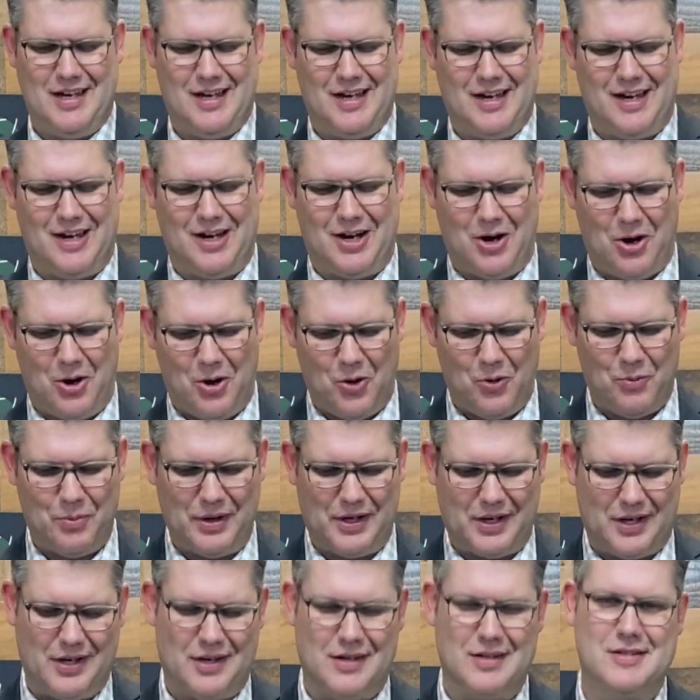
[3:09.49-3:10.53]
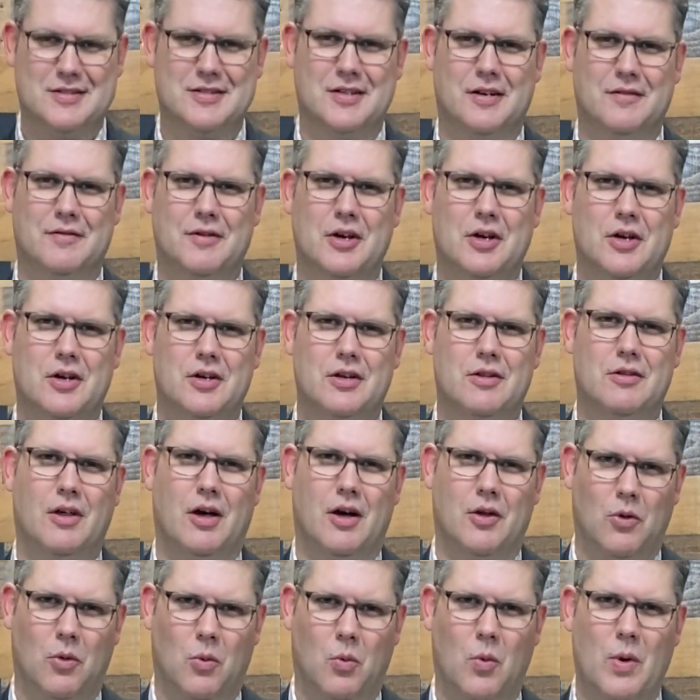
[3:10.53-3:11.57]
uh, all because of
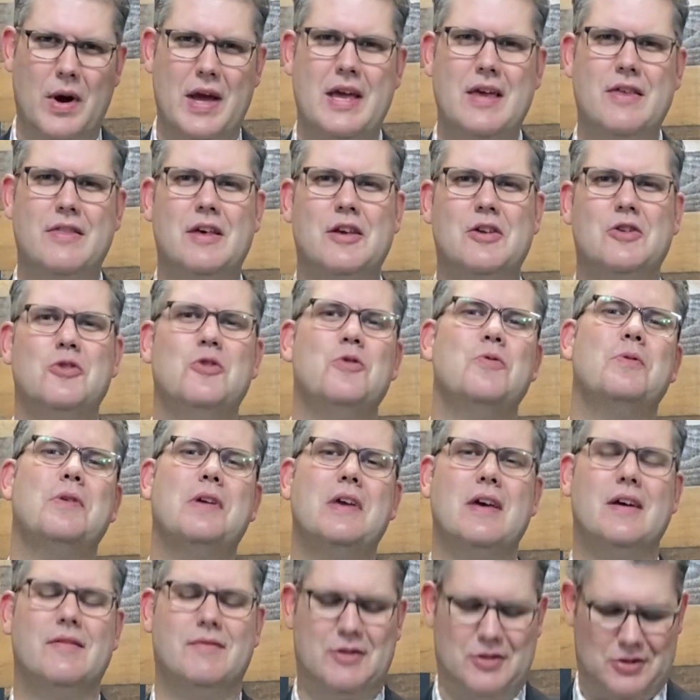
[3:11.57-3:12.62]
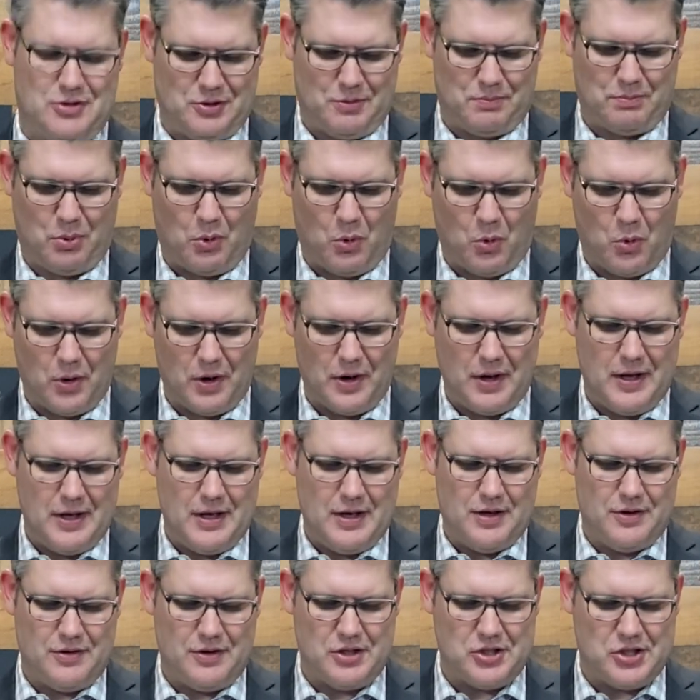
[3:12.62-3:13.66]
uh, the way that you give and support
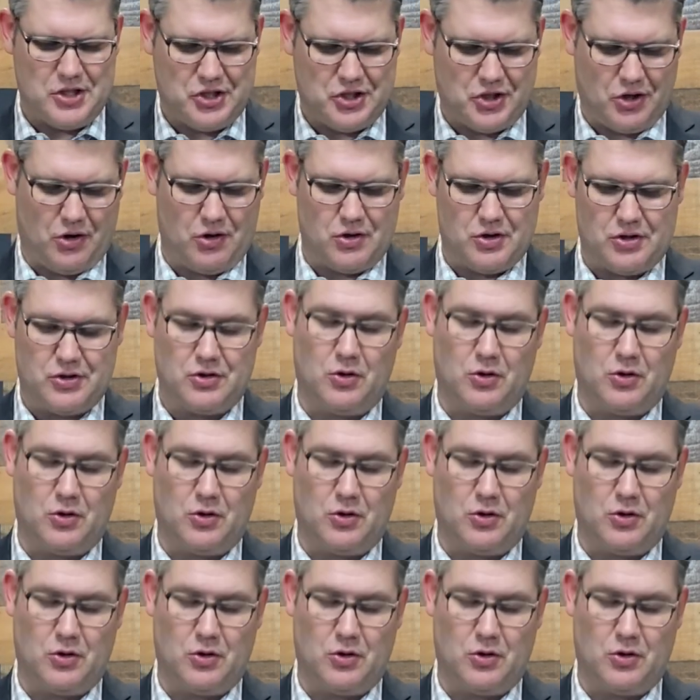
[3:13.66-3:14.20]
this church.